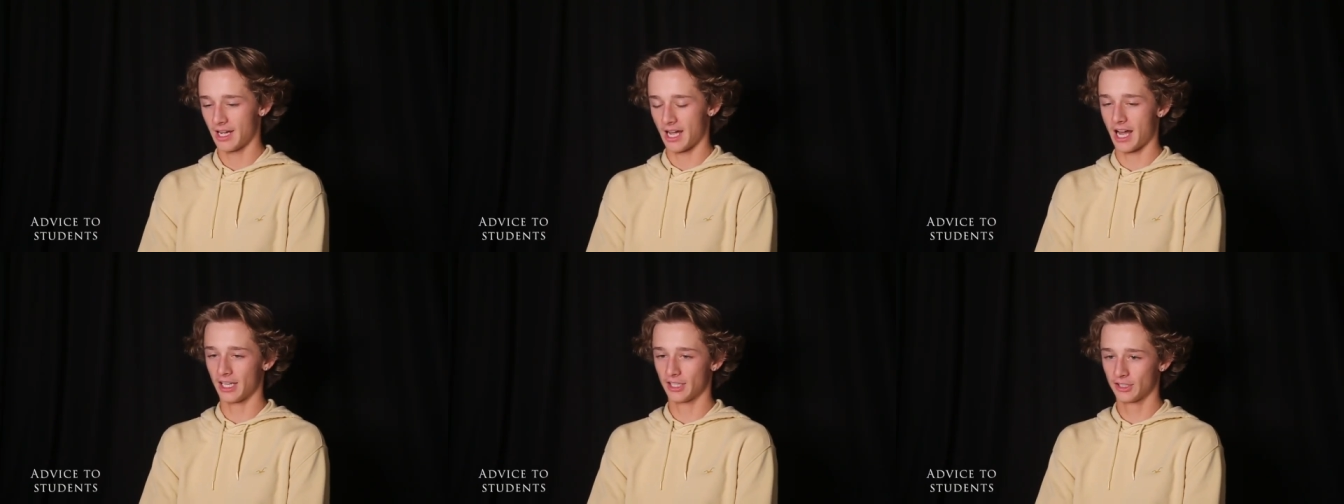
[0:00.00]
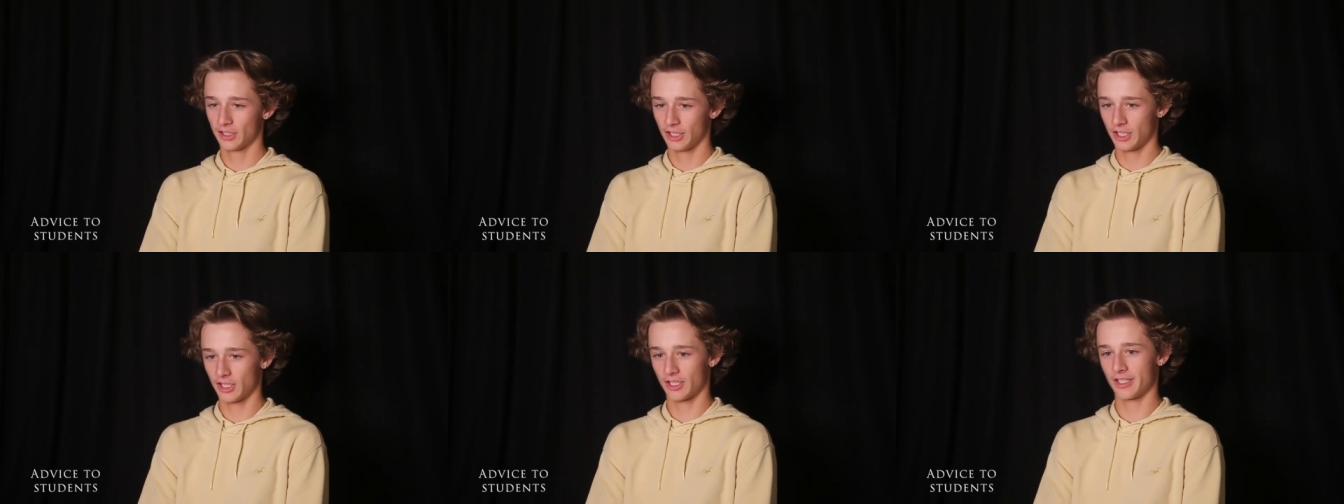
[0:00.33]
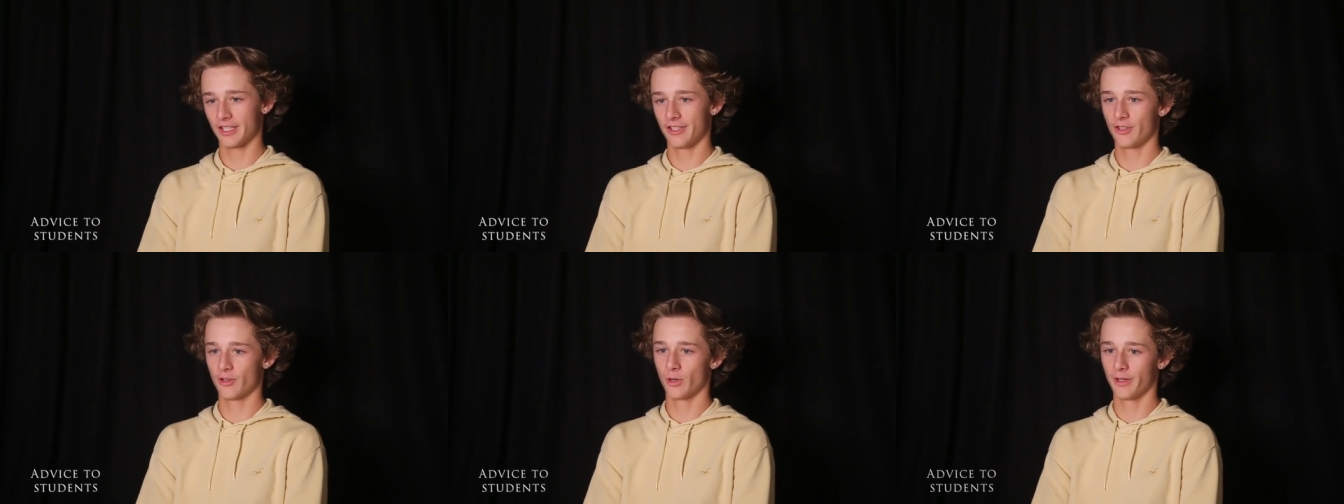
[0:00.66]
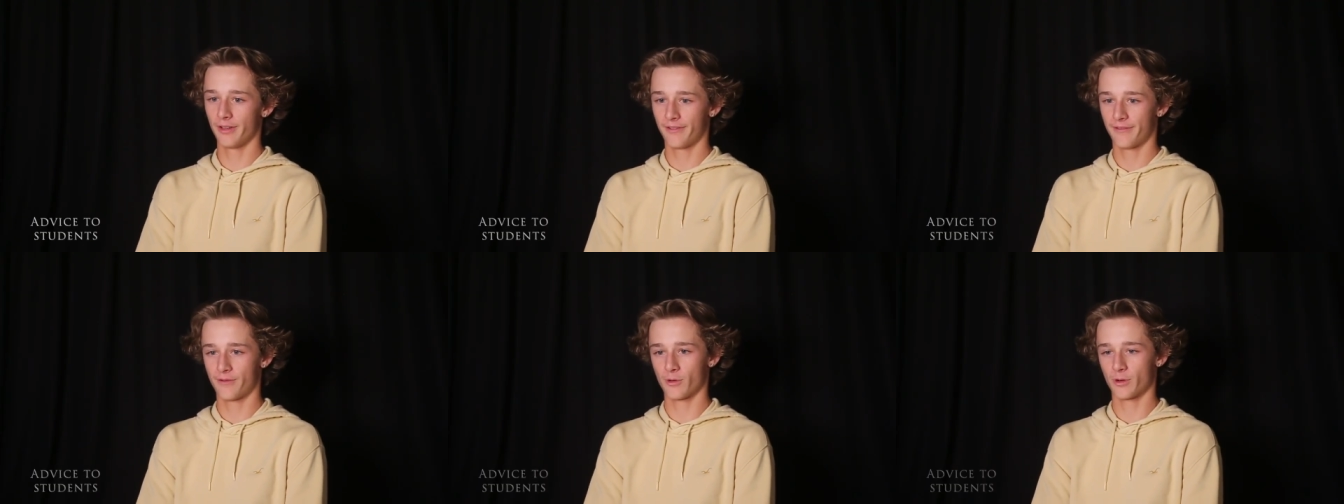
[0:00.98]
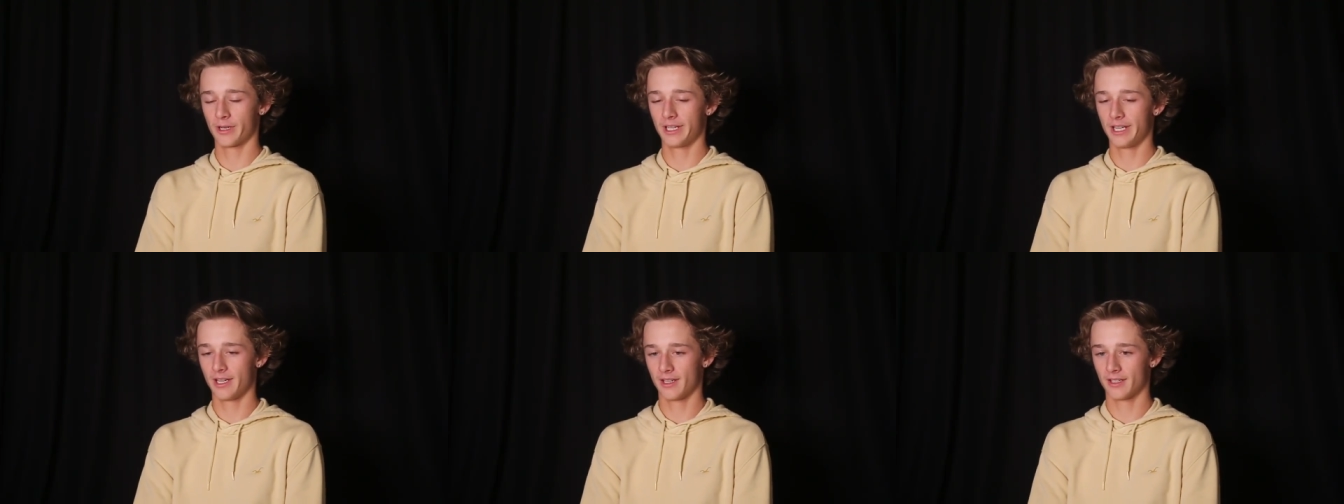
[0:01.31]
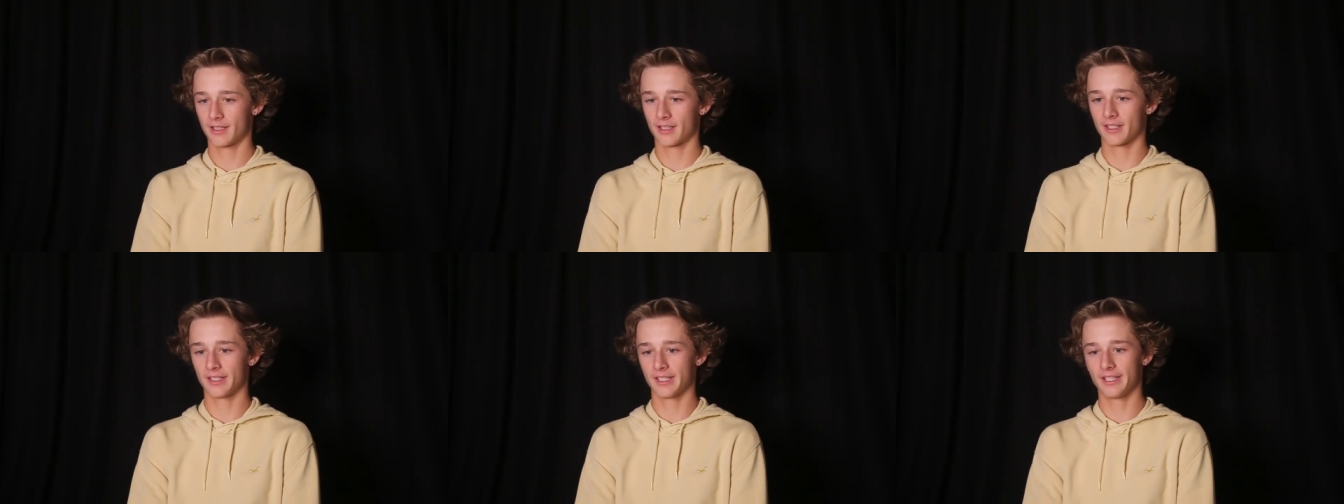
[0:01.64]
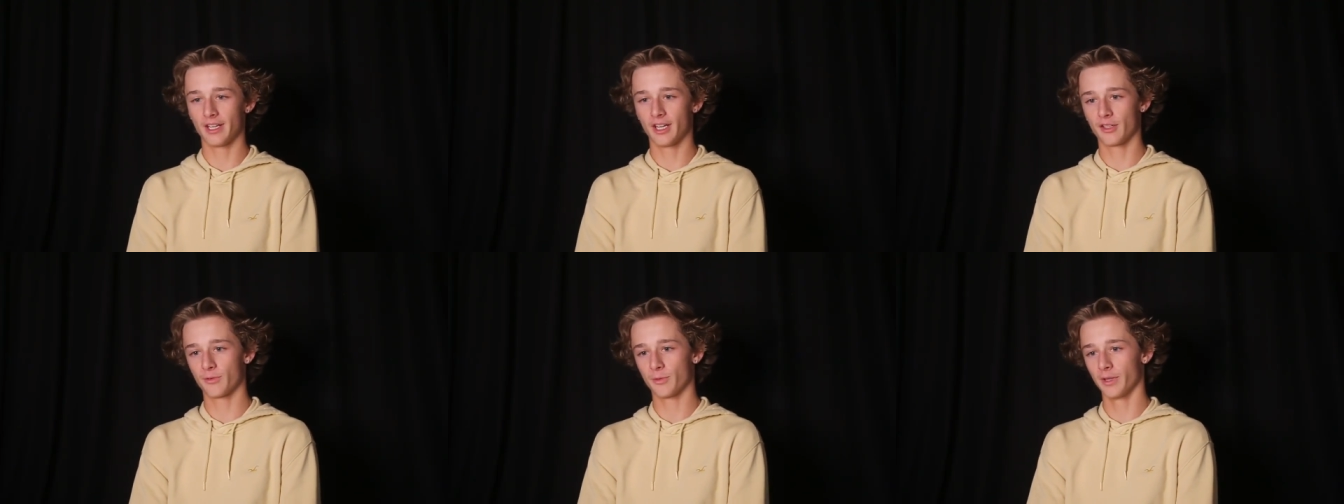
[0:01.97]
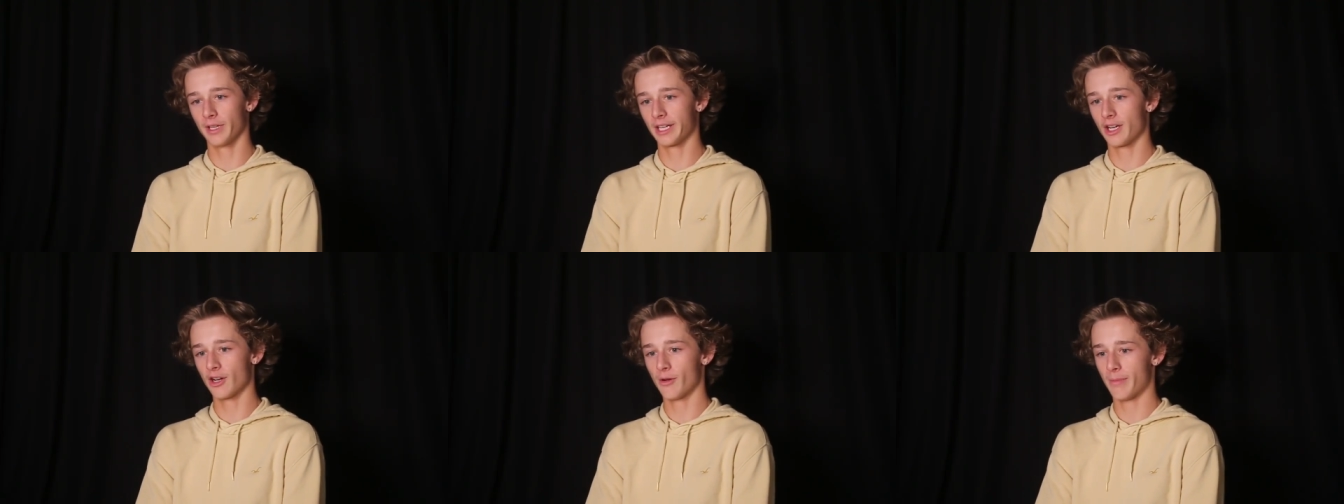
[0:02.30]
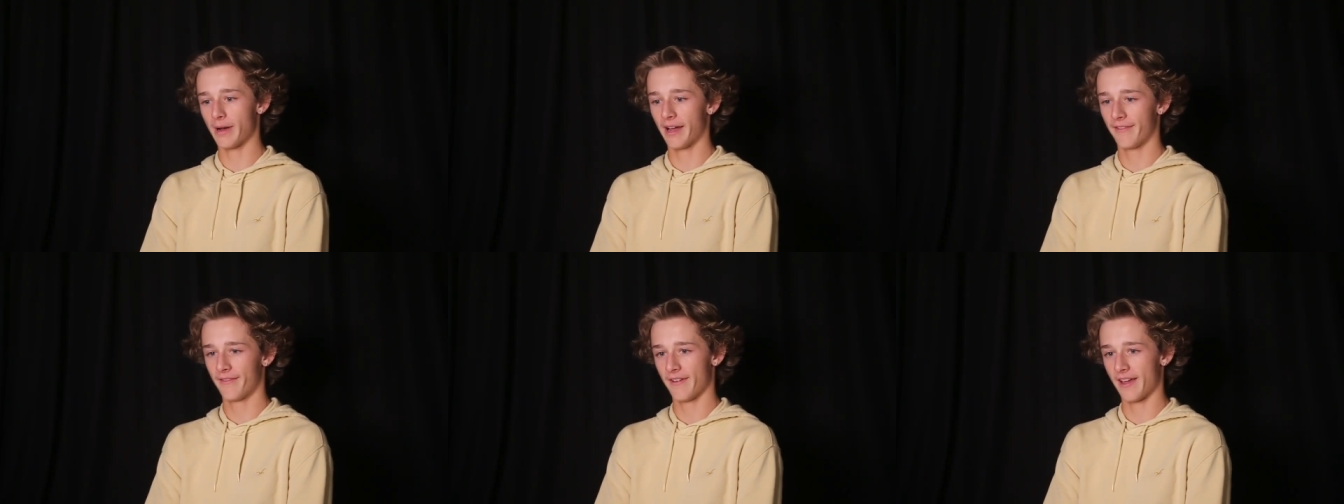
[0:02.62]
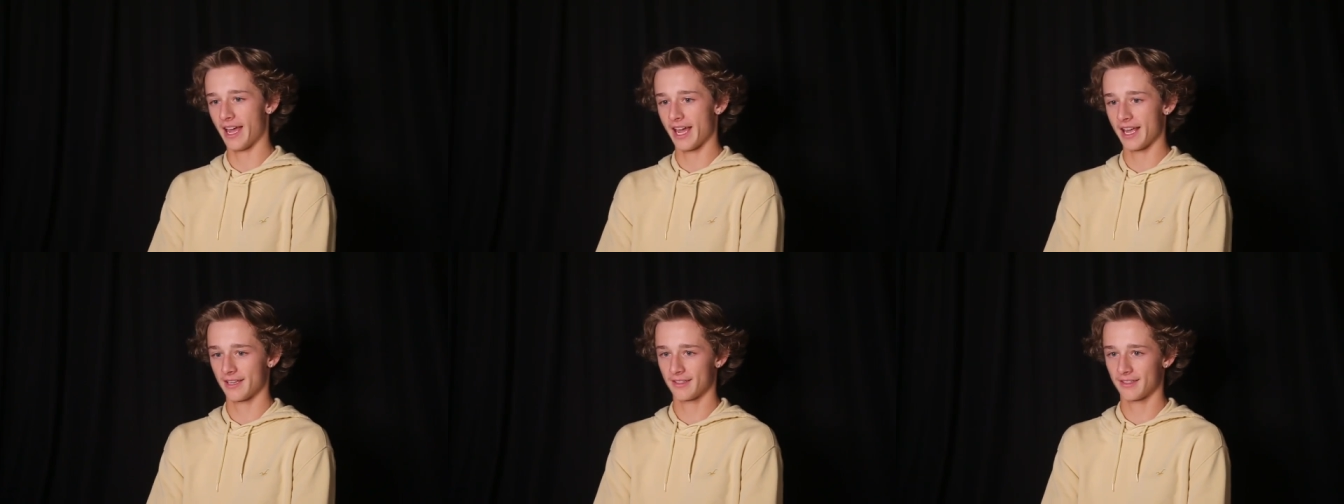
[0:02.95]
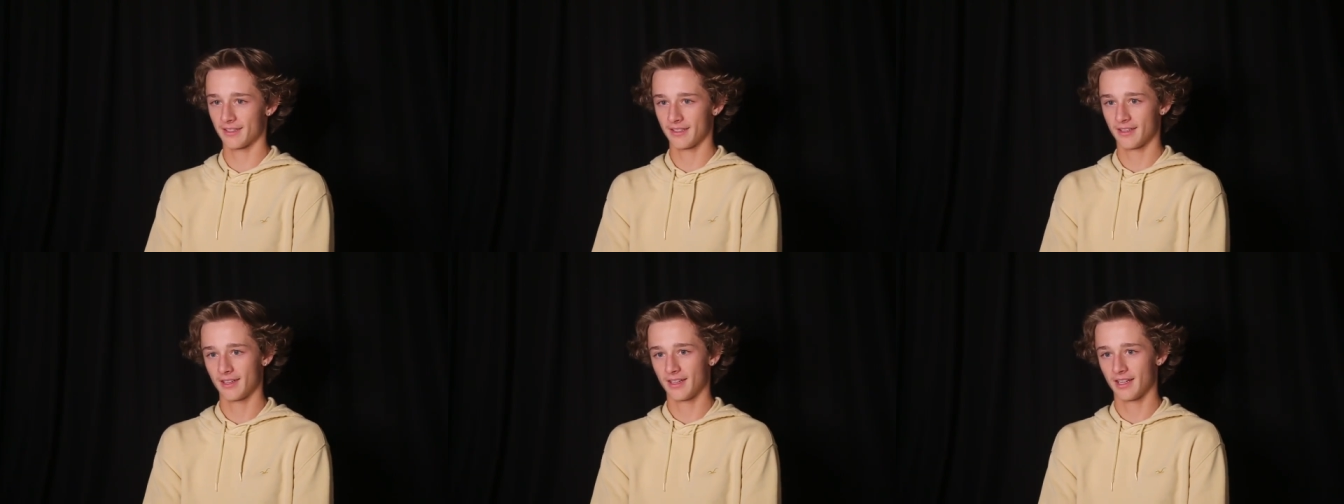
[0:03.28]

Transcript: honestly just enjoy the four years because it does really go by fast.